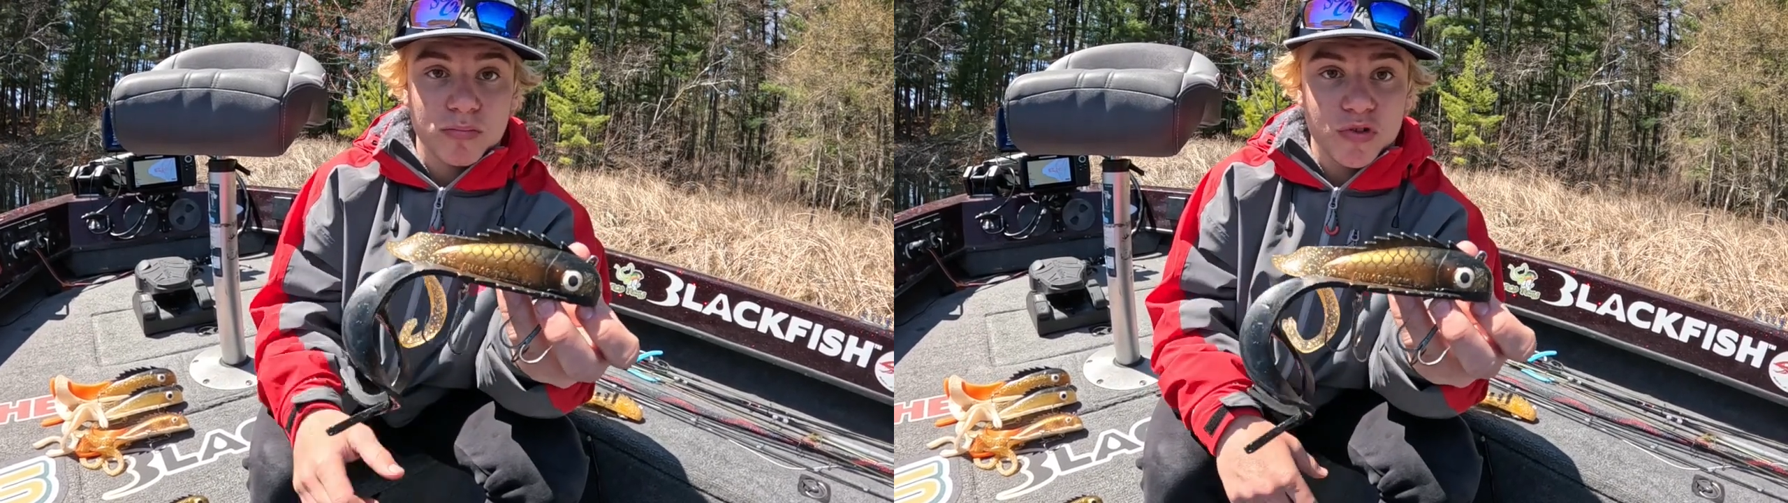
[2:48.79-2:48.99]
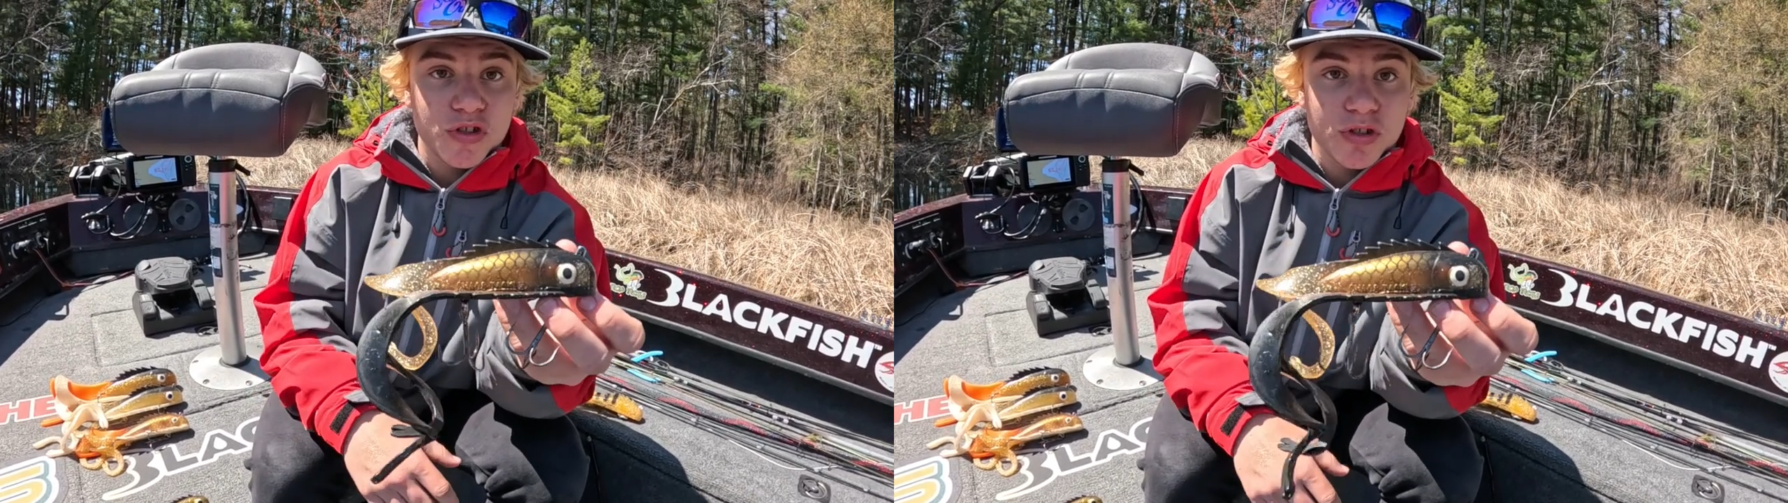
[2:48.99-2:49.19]

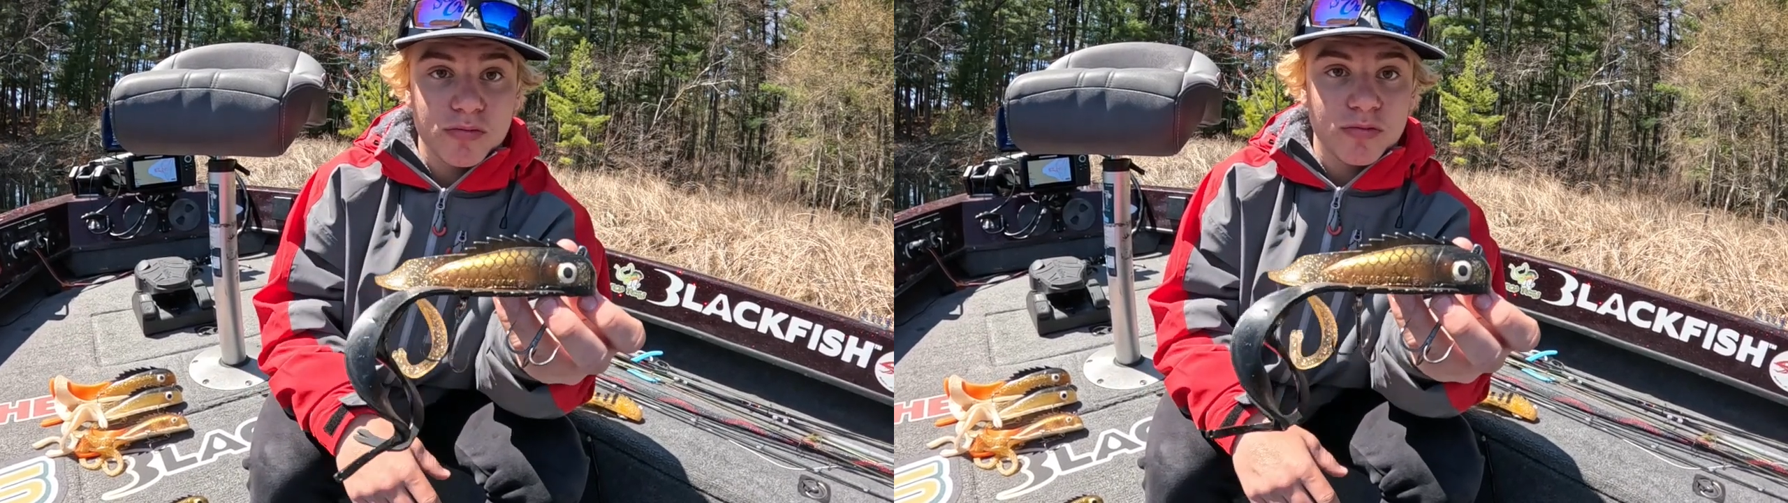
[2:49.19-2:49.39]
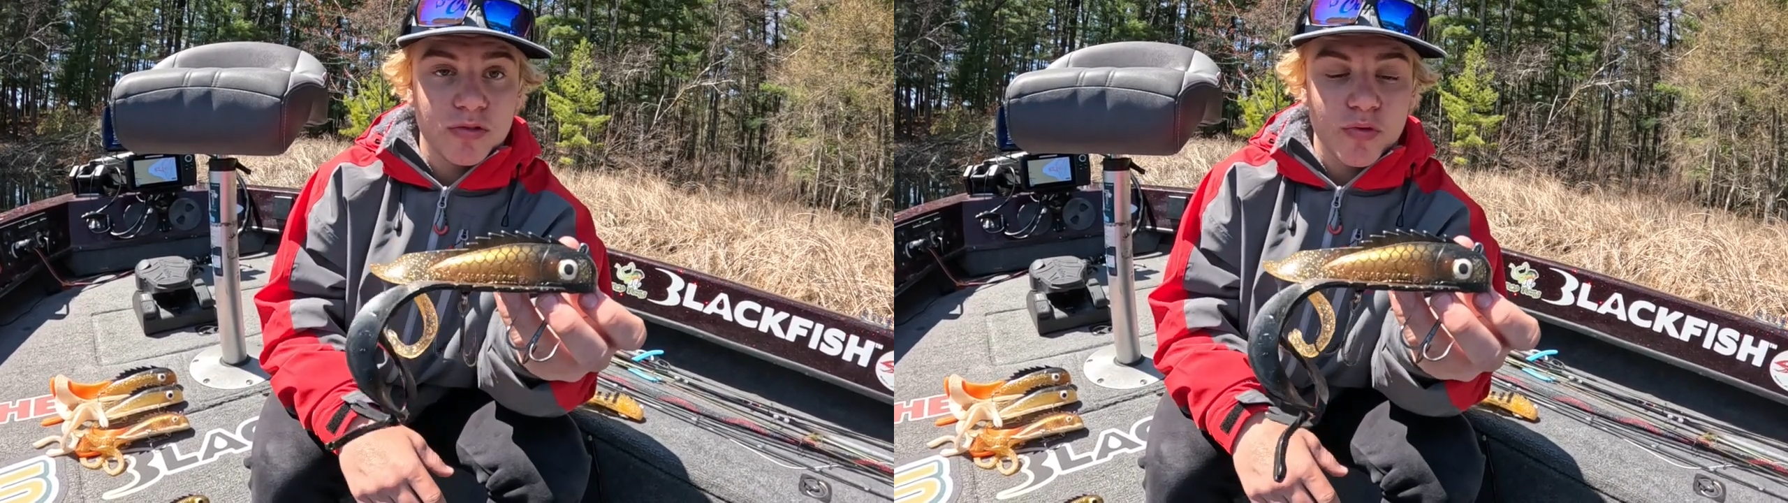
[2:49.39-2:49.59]
just
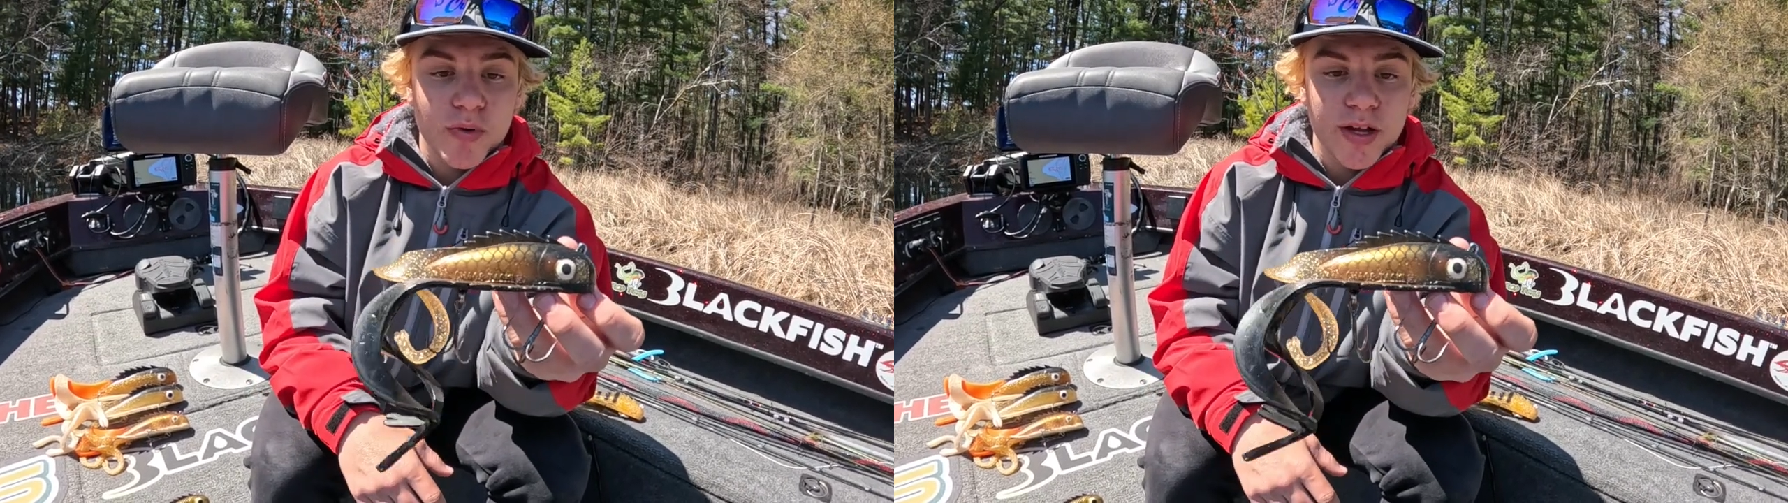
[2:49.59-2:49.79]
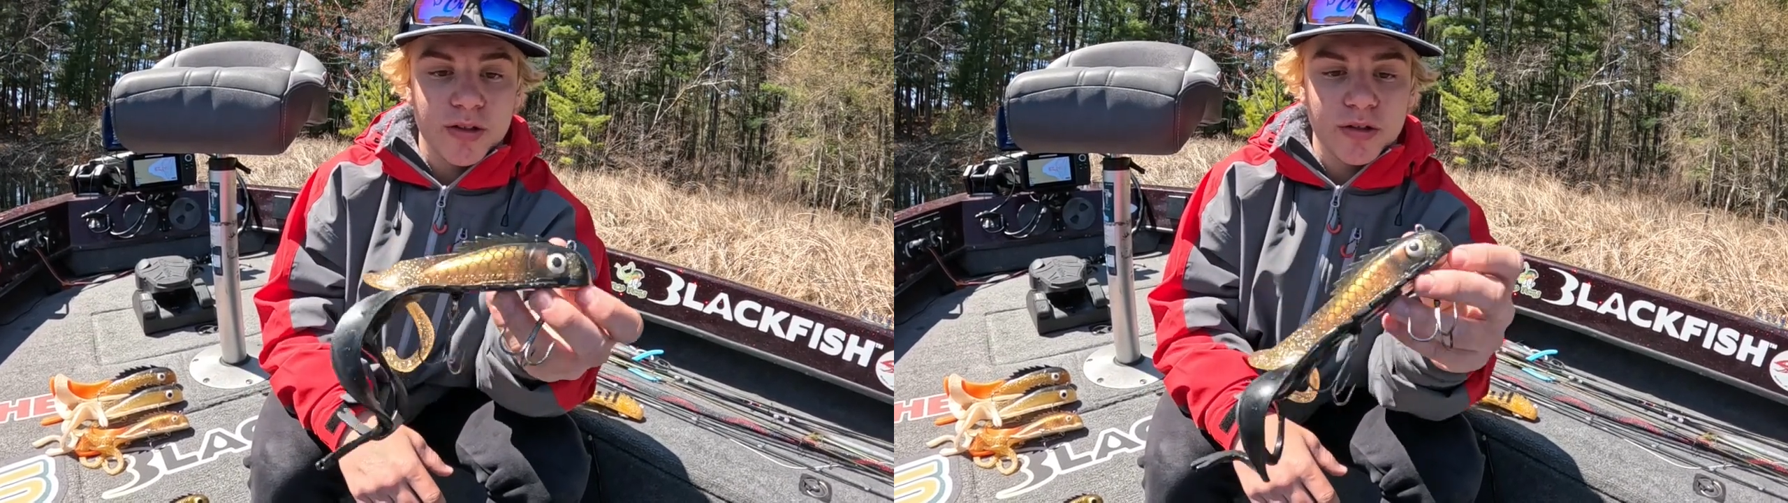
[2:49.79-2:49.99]
your
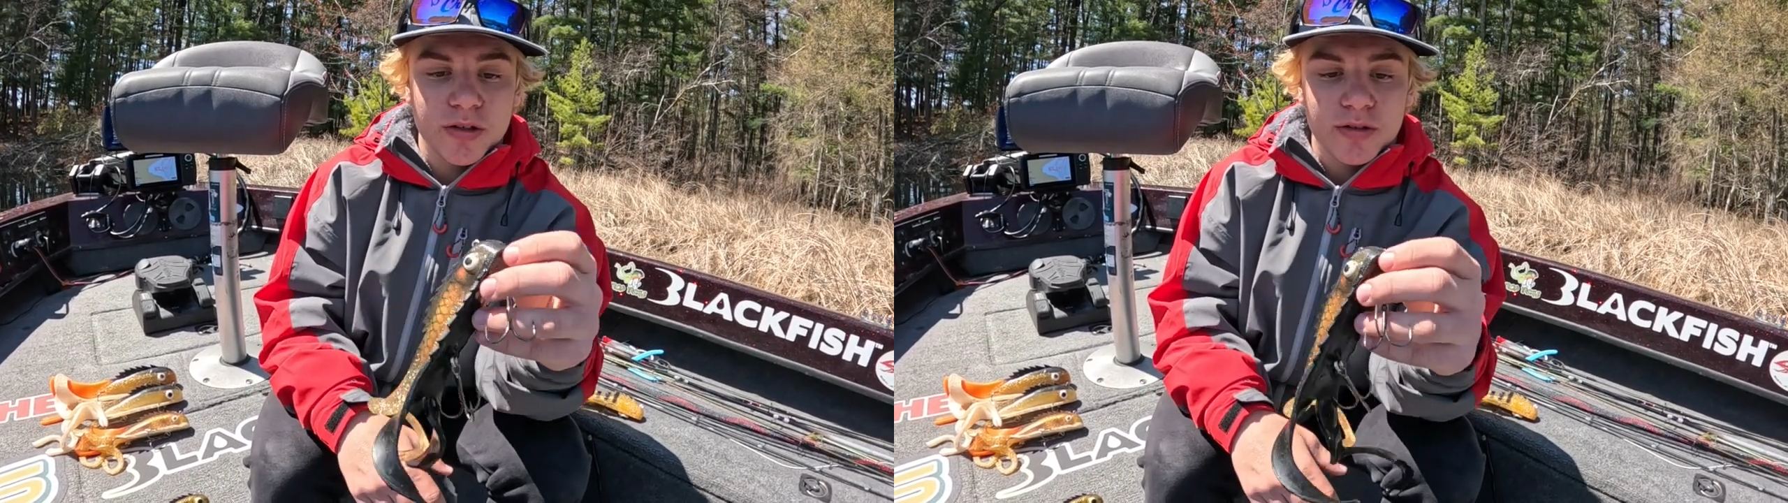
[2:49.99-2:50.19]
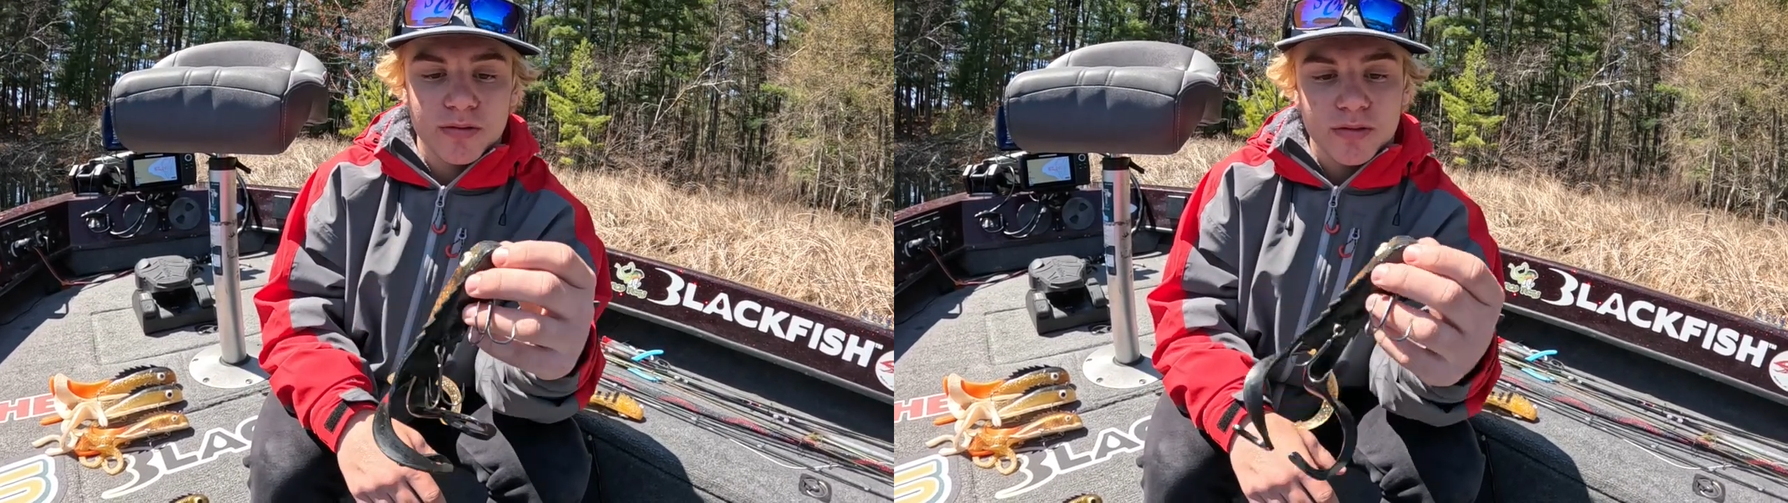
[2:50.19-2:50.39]
regular